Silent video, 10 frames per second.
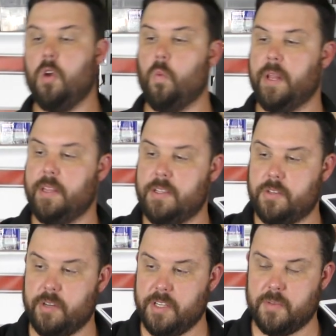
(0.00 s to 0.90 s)
When this
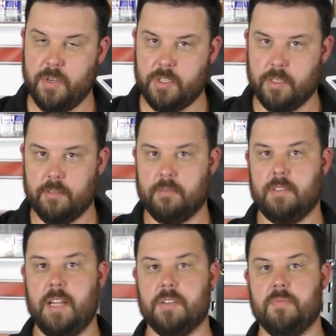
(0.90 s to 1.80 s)
transmission
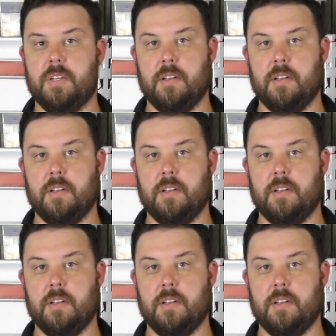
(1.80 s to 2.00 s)
is